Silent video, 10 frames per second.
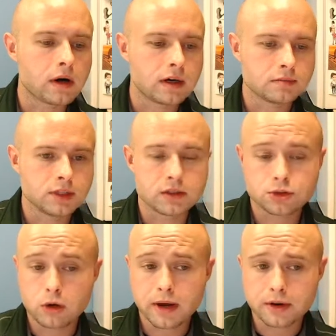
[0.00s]
you could
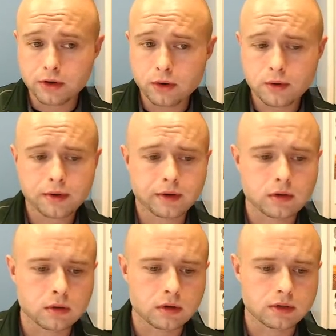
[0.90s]
sort by new,
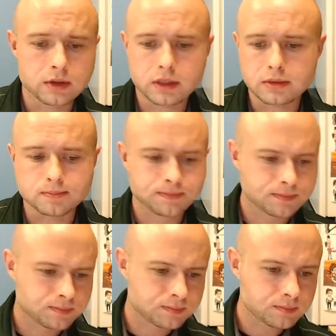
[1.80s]
or you could
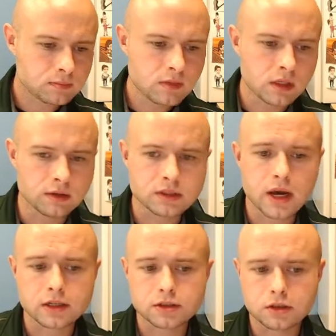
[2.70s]
just
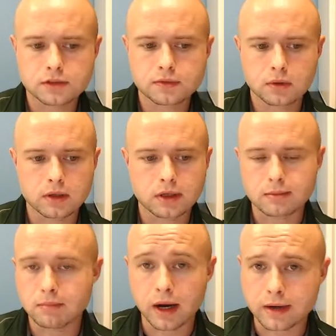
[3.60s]
kind of search for
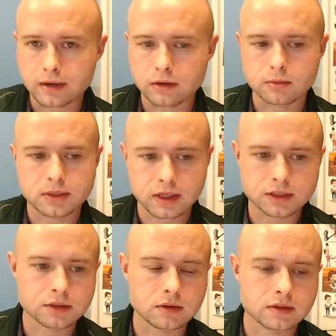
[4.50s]
mining or
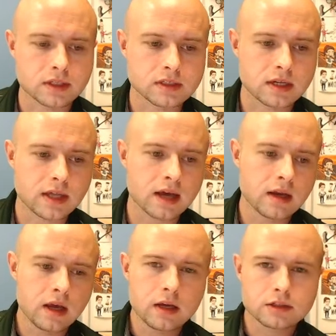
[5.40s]
potential or things like that
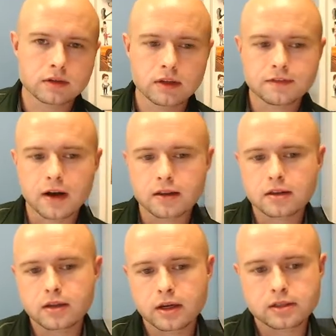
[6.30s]
to really find the
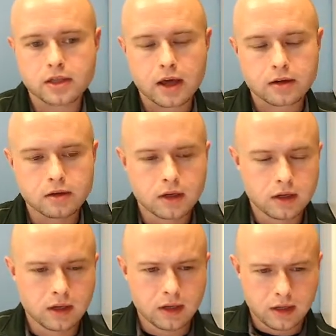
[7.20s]
things that
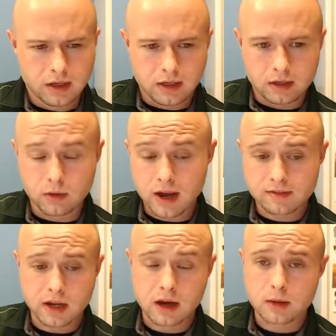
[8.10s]
have
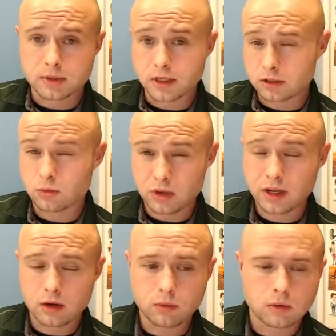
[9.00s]
that high potential.
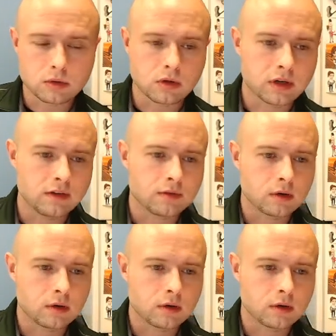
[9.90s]
Again, what we're looking for.